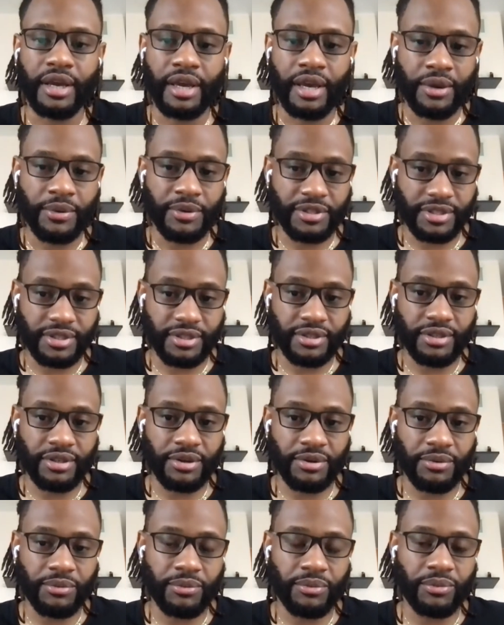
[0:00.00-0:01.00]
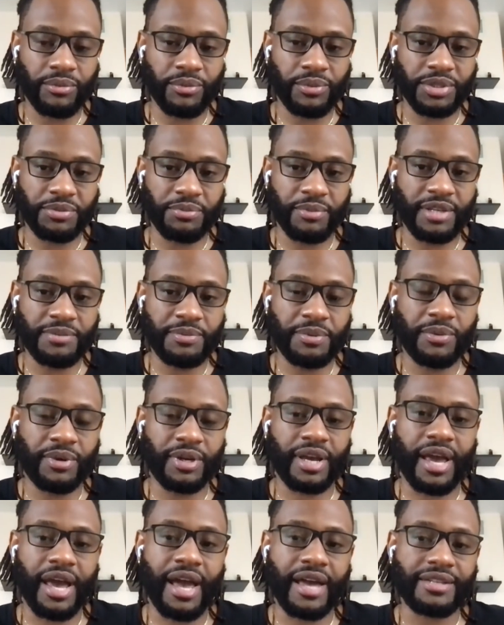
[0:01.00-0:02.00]
which, you know, which makes me
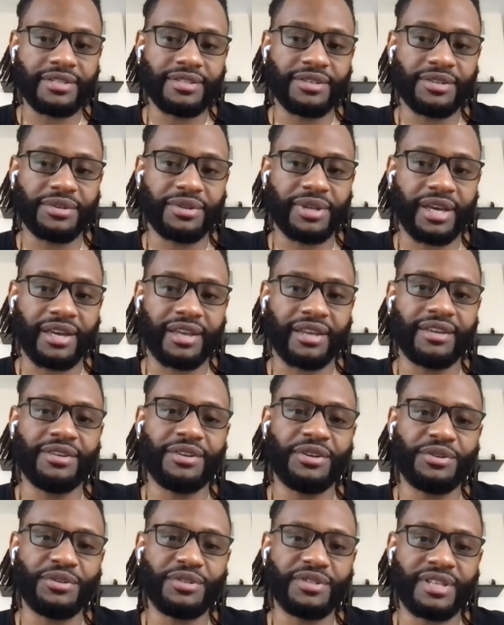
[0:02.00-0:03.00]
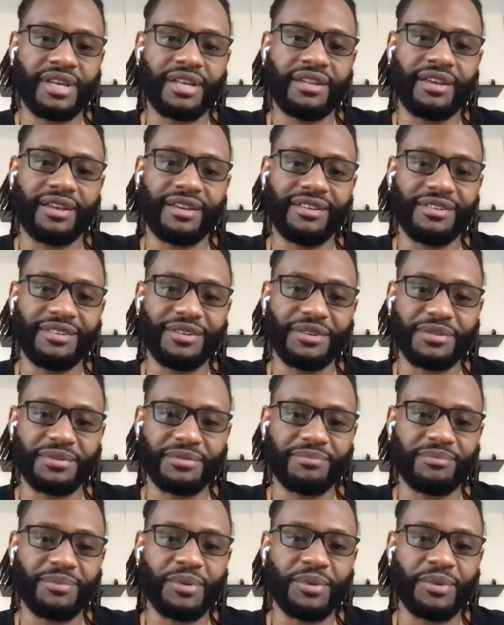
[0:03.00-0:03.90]
want to ask, you know, like, you know, you said that, you know,